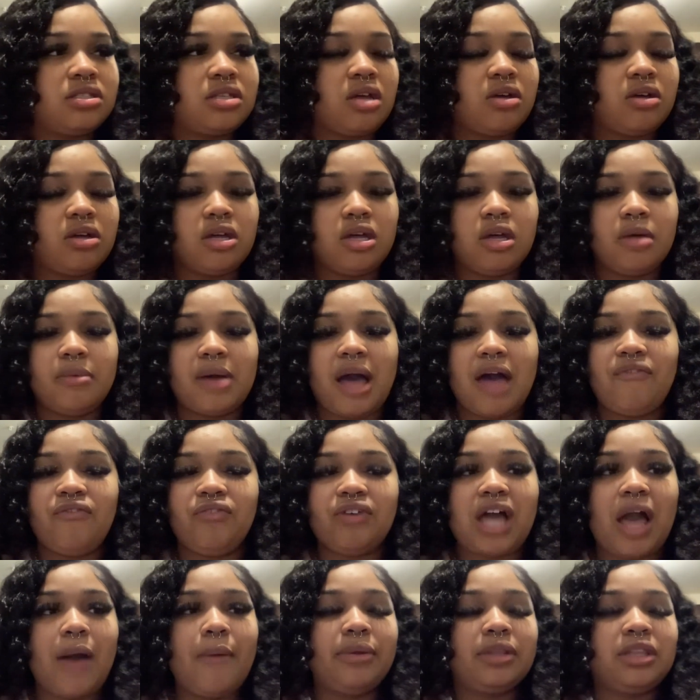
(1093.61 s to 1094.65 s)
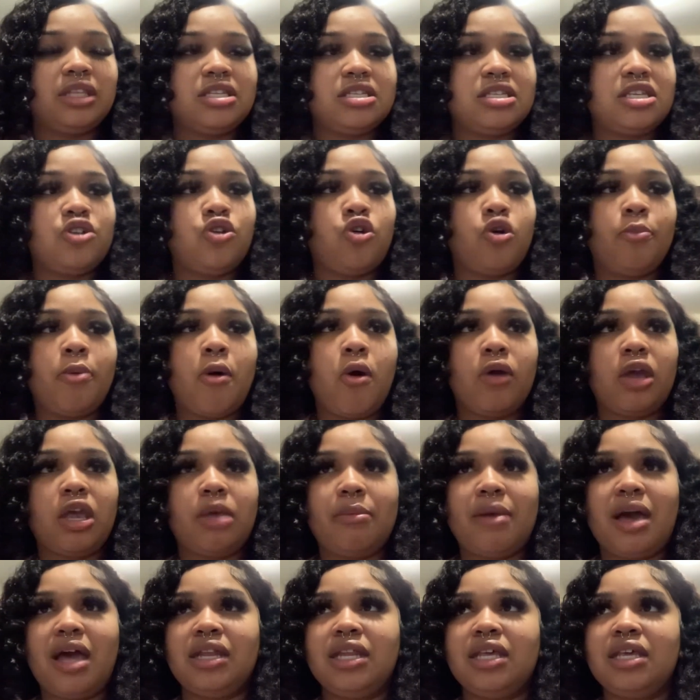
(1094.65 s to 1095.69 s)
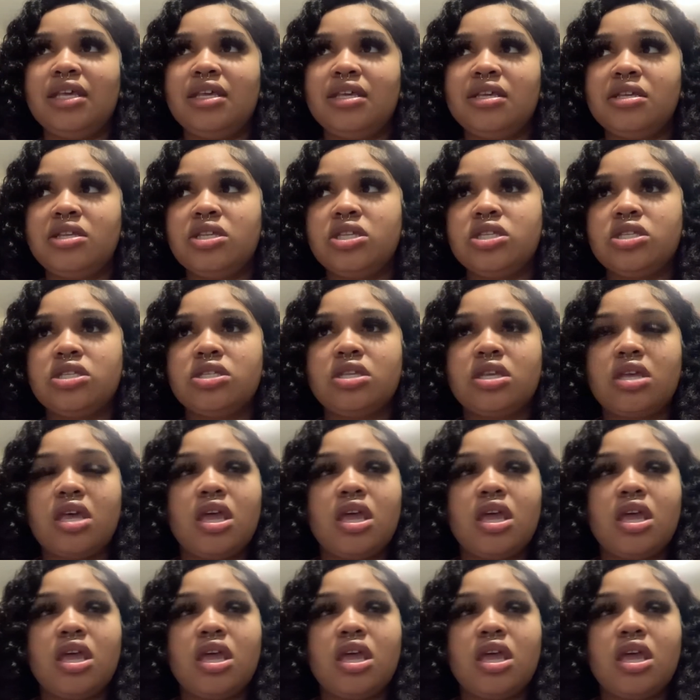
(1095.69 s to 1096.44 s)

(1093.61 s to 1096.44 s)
I forgot what the seagull Pokemon is.